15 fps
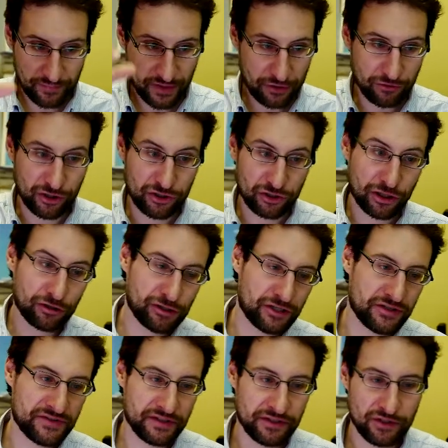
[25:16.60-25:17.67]

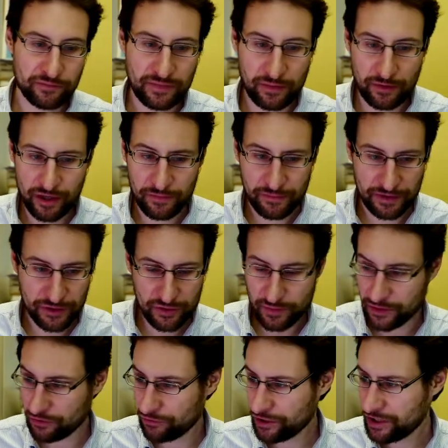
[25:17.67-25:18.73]
granularity that your memory
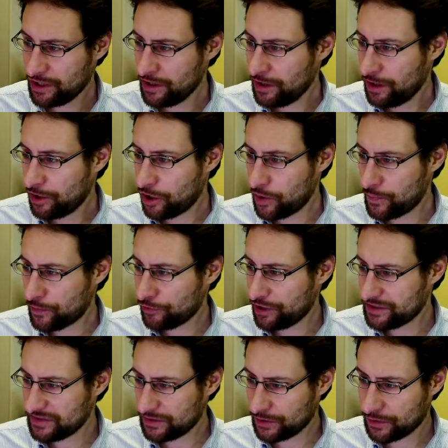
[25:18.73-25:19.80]
management unit
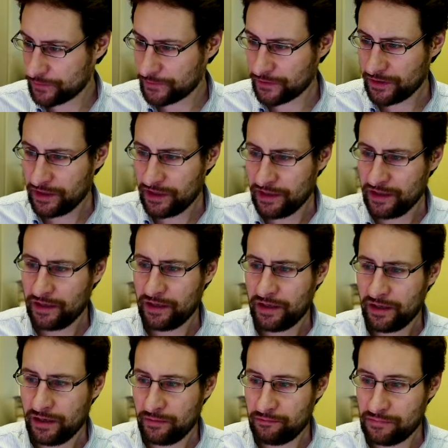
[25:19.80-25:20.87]
operates off,
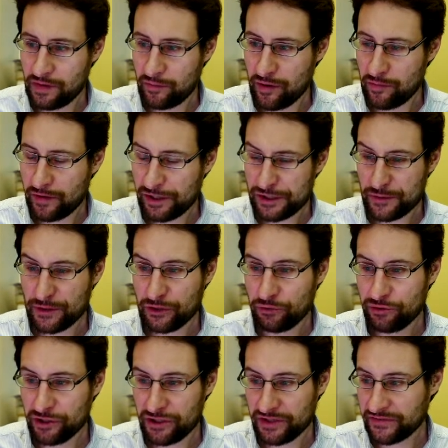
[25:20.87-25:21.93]
memory management
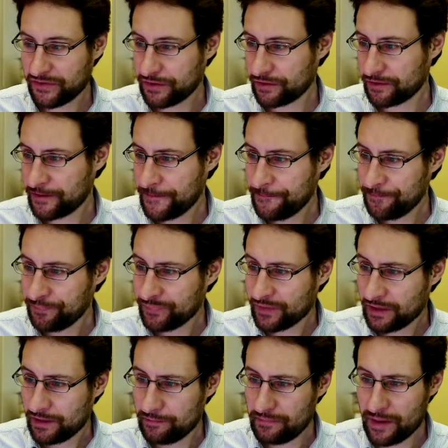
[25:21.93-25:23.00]
uniting the
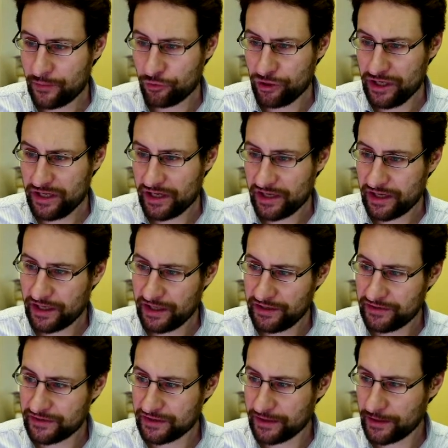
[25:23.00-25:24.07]
memory,
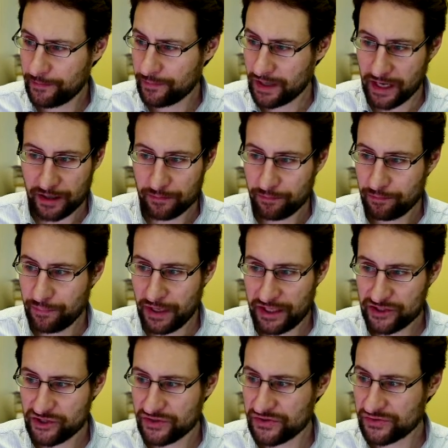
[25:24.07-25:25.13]
and like
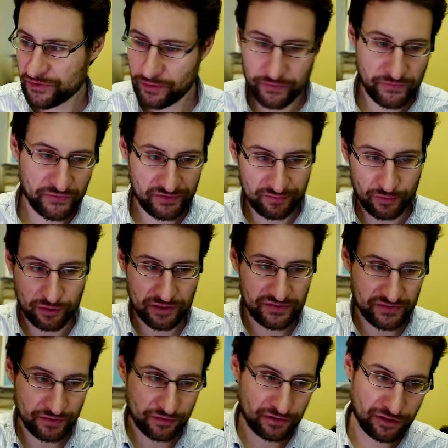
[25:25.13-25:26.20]
pages of
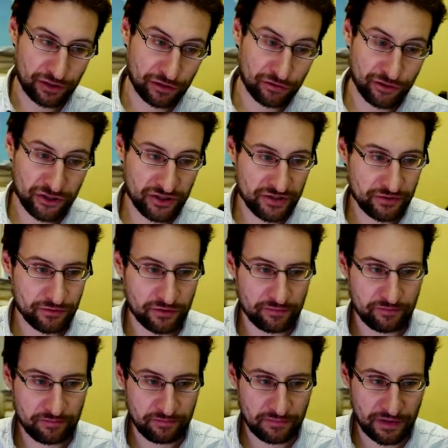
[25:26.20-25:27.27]
smallest granularity or
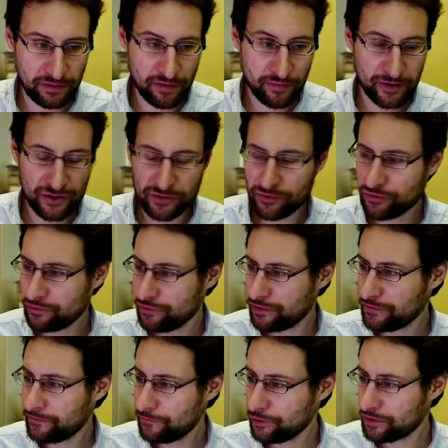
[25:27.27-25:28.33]
memory management
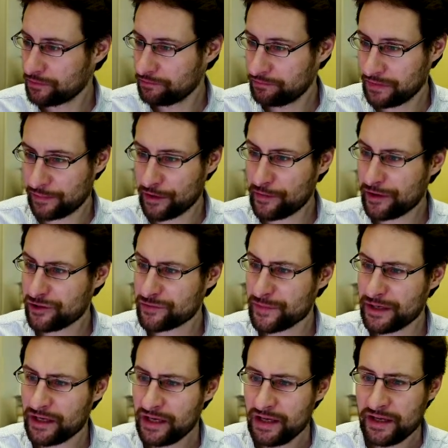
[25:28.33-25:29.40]
unit with memory
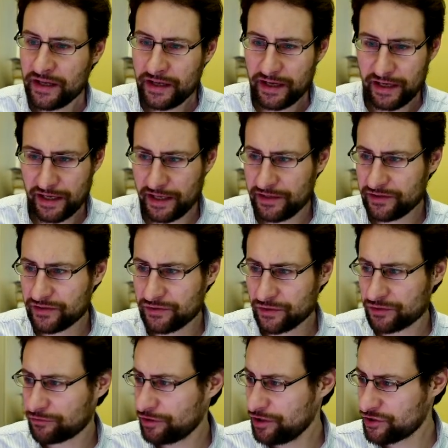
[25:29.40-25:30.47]
management. And
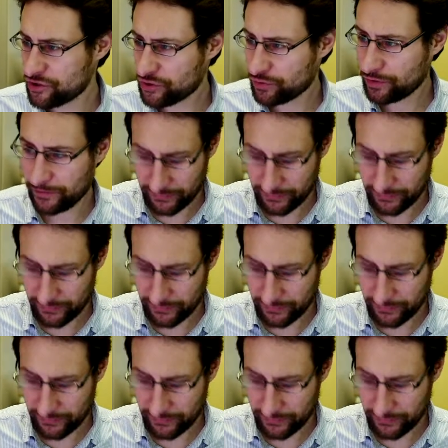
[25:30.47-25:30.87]
not really sure